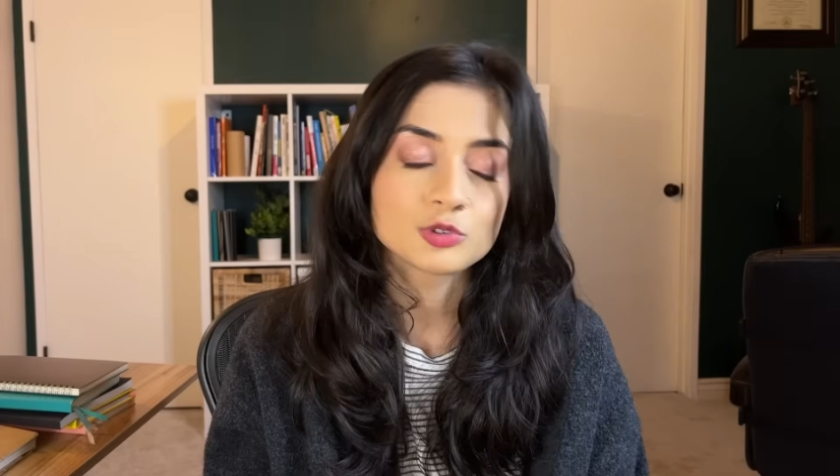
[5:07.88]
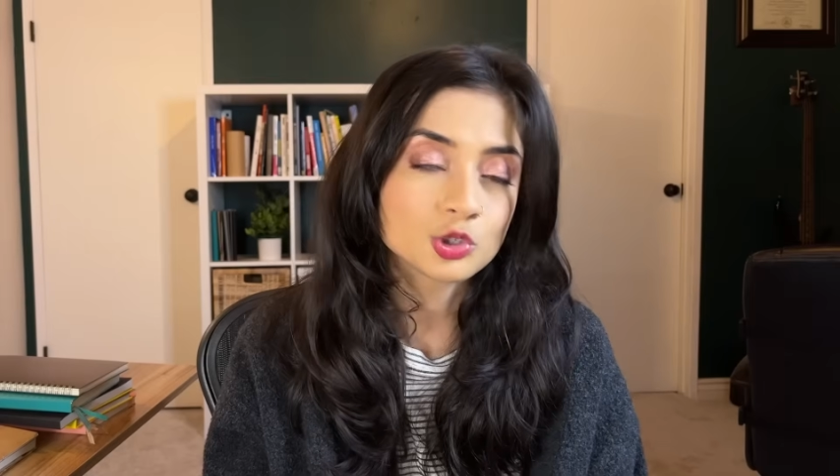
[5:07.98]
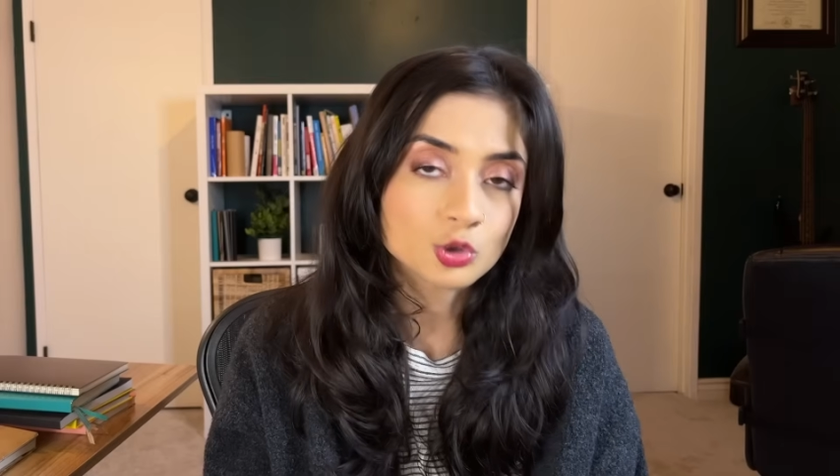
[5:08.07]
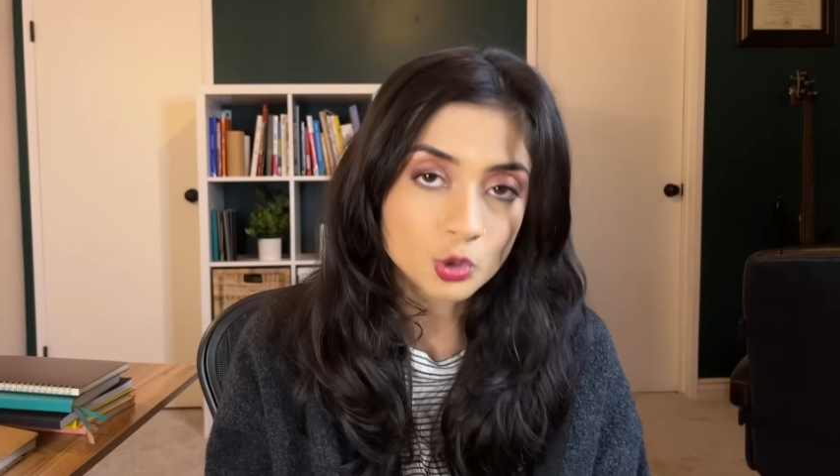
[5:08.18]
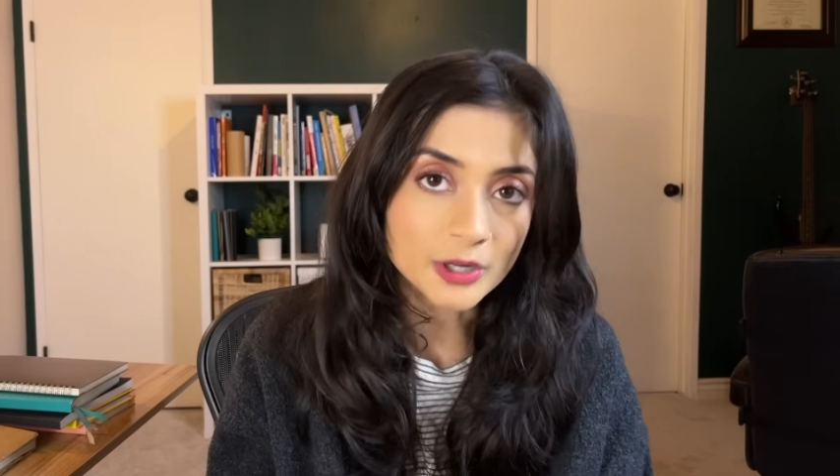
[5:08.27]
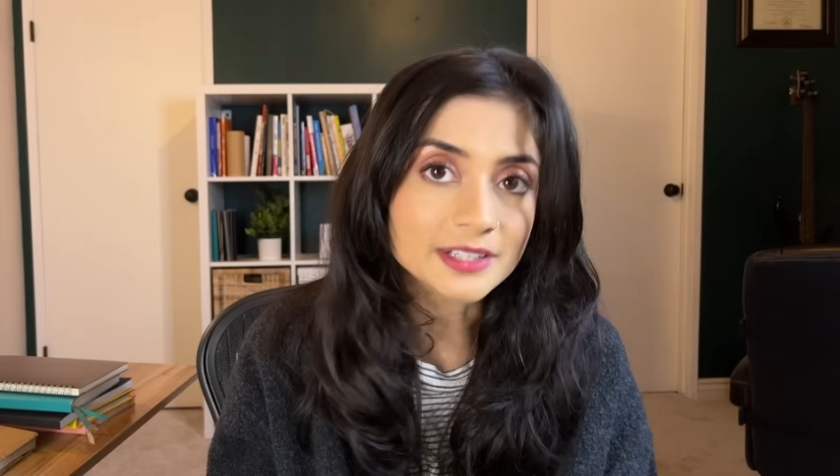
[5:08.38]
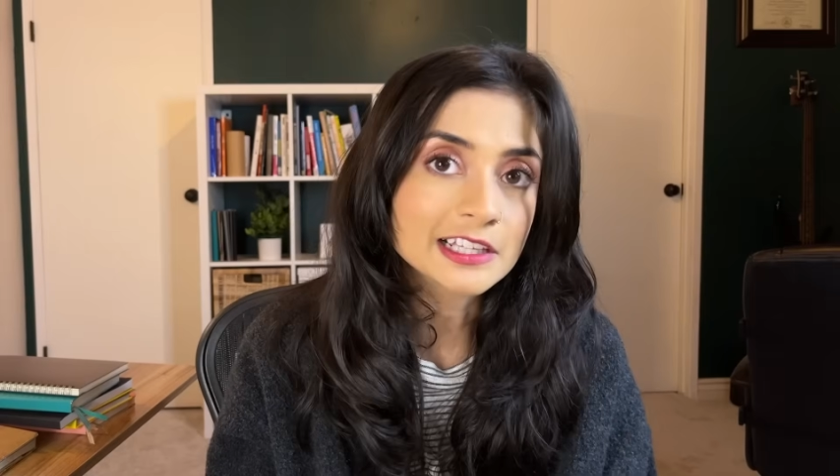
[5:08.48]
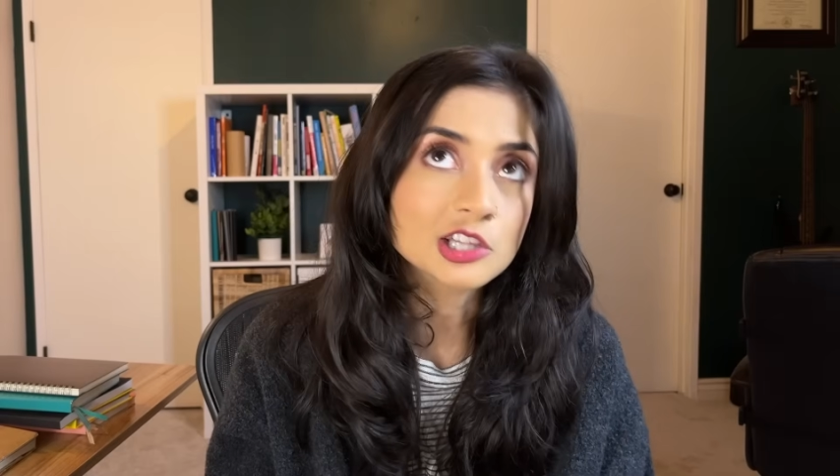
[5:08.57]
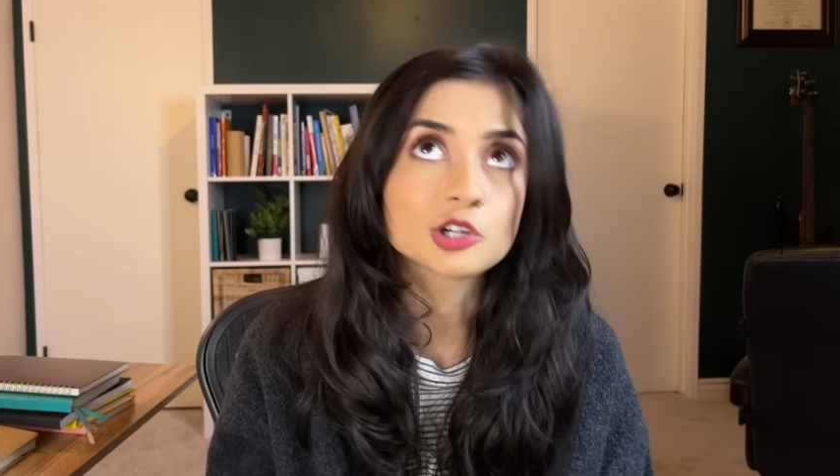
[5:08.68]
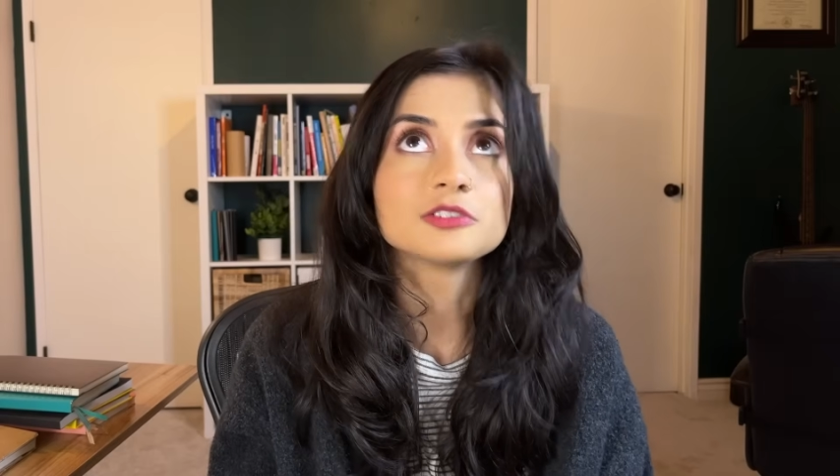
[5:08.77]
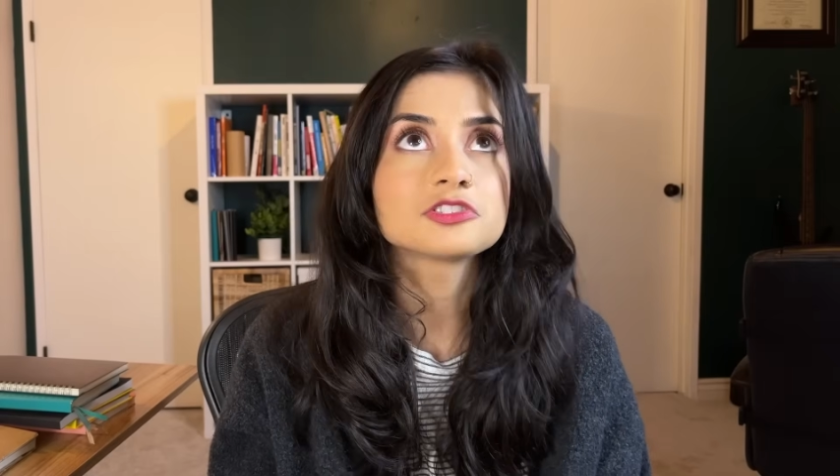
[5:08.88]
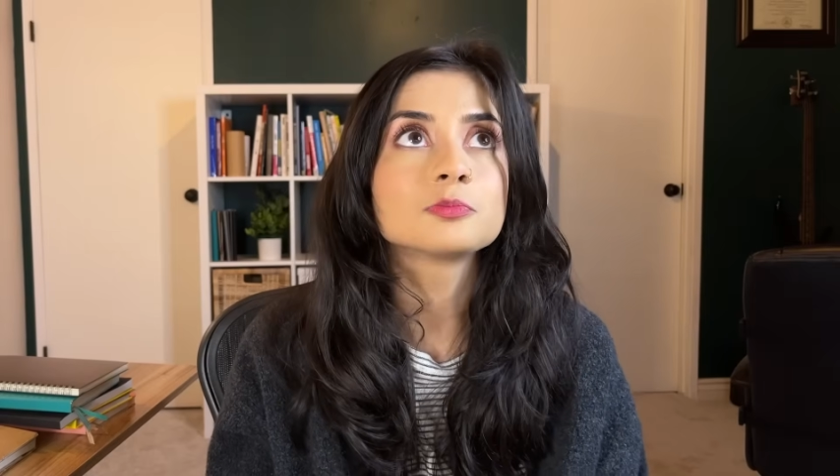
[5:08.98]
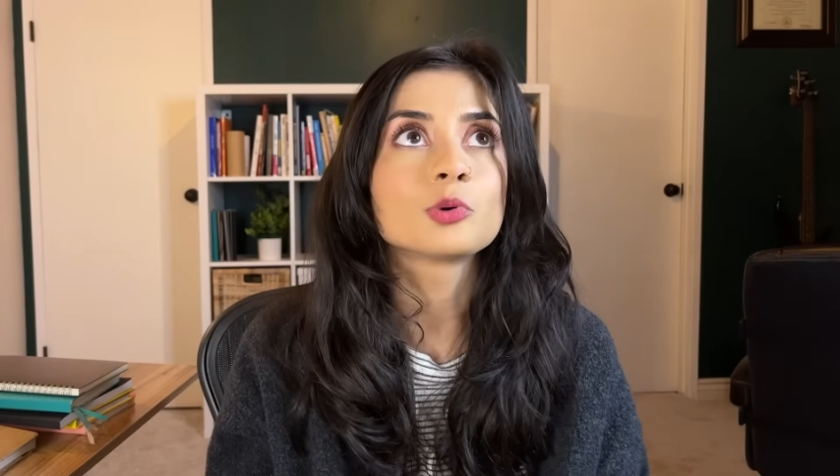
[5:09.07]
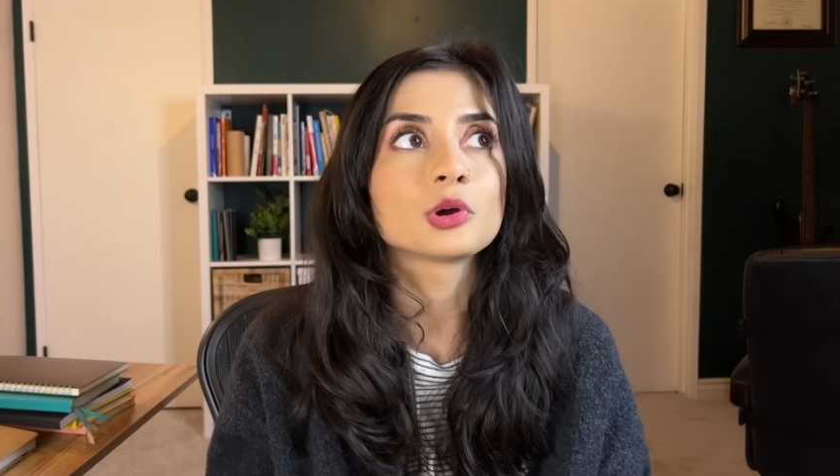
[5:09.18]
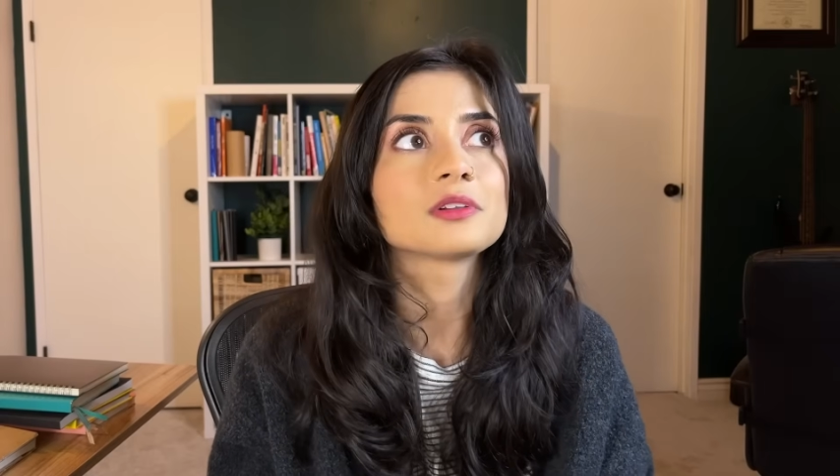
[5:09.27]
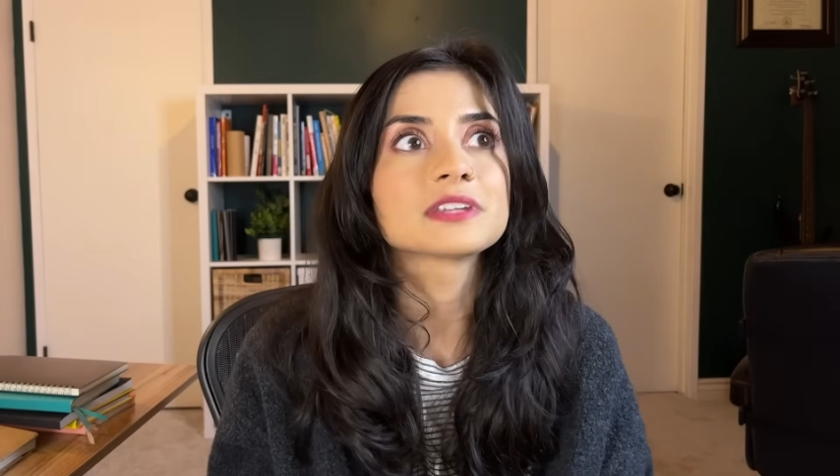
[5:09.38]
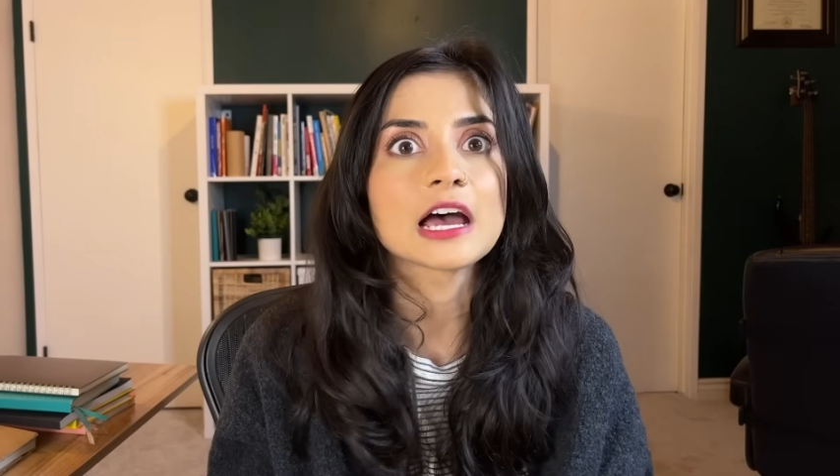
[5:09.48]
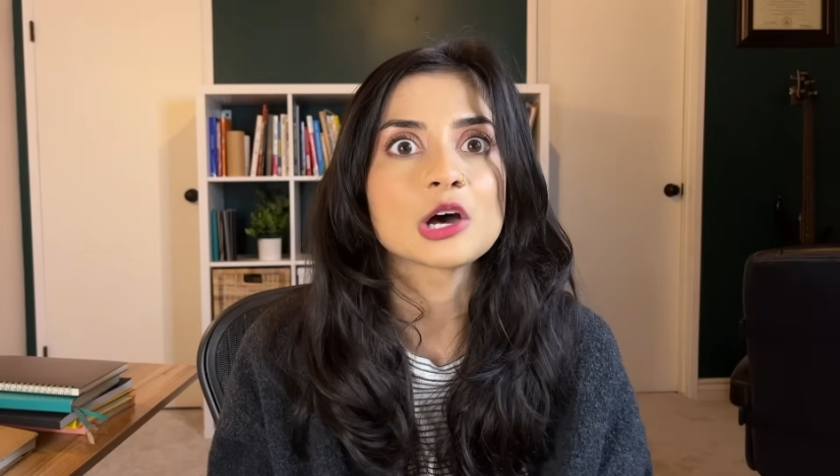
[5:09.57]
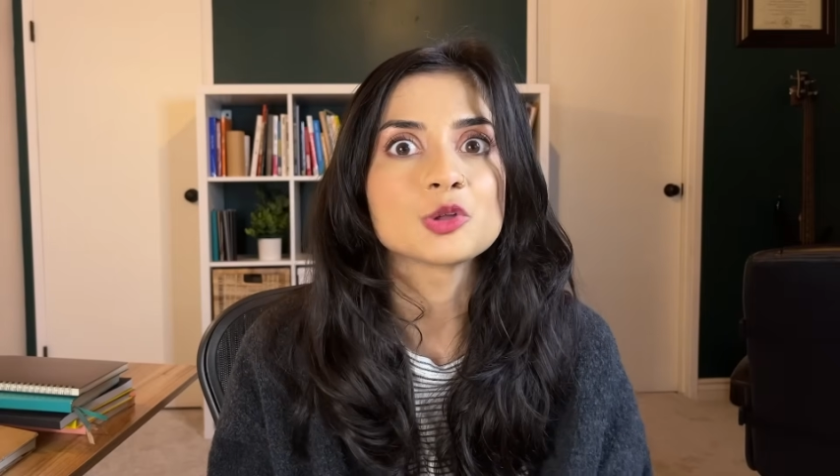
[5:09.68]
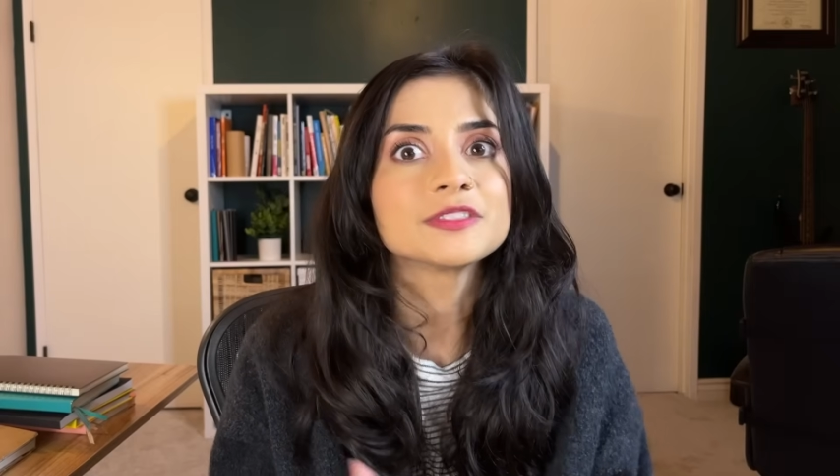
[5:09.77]
You quickly learn to boil
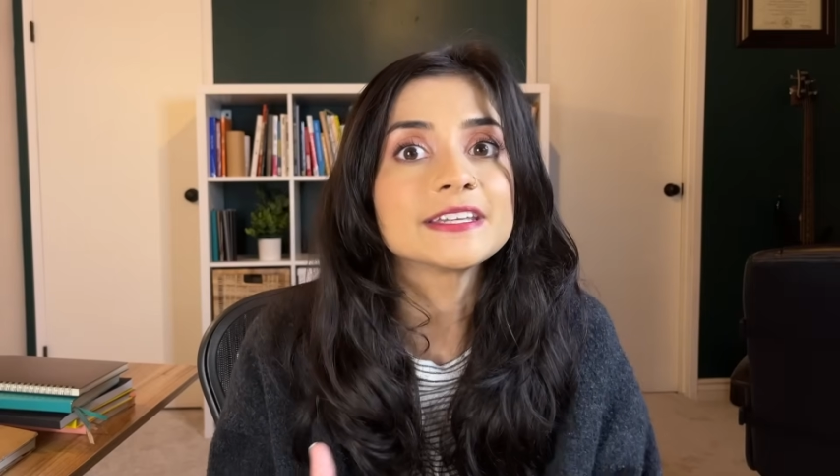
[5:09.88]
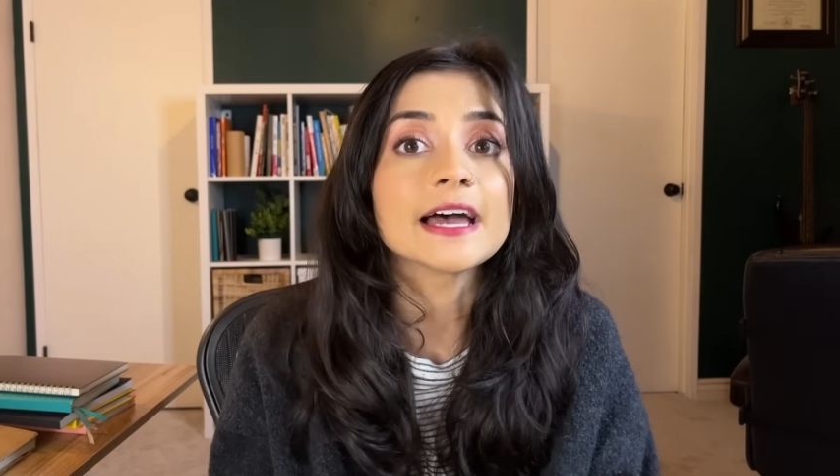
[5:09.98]
down the